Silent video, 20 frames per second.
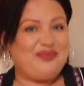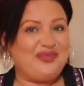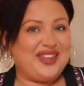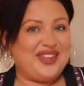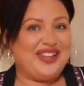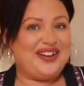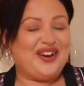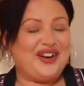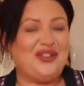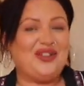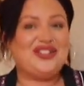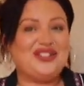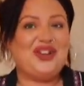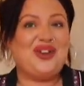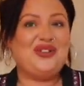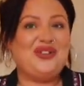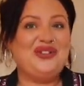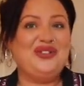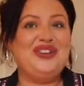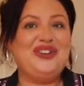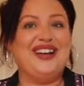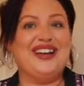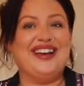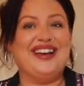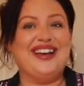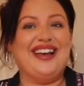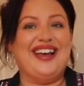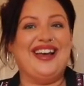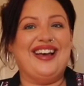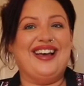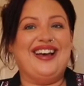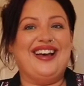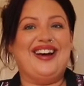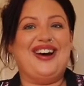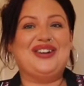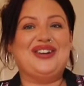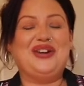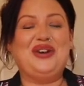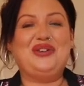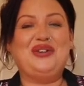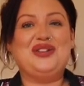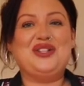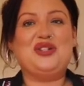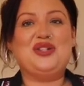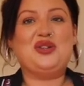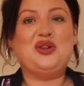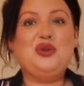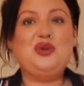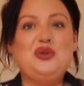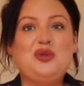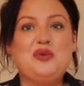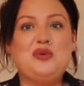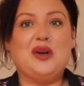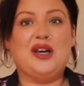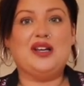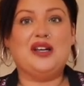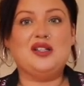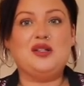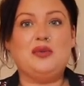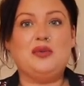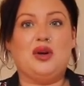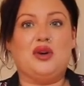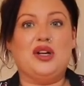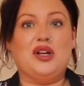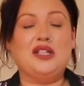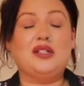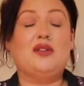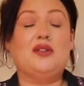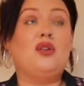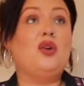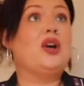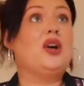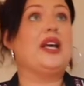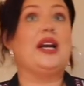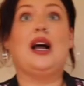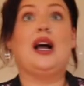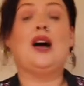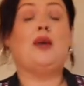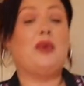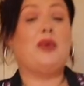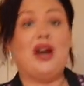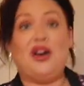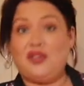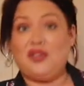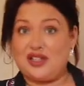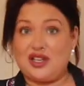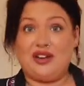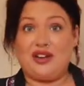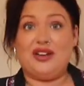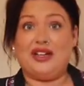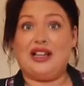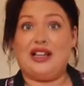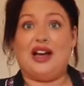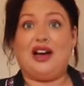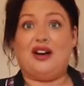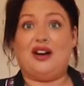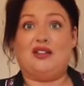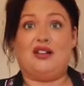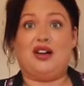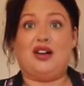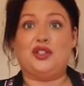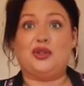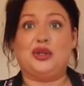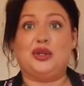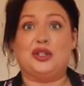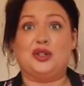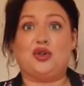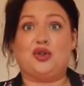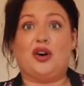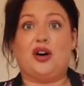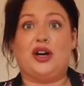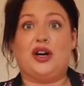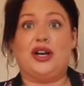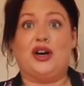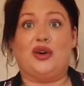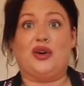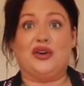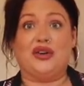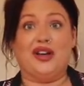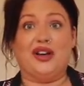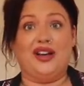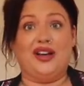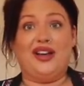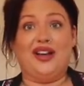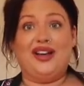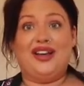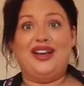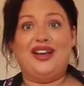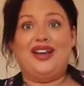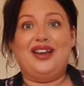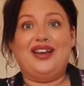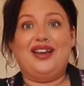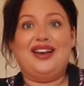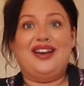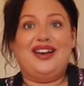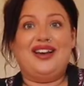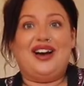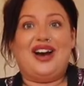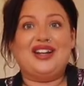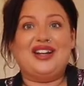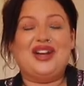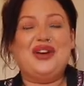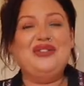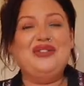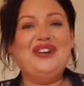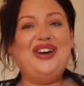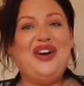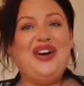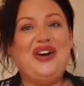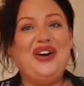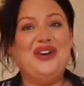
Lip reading: you know, I don't know if it suits me, to be honest. I'm fucking out of breath, I tell you that, all right, doing a try on. I don't know.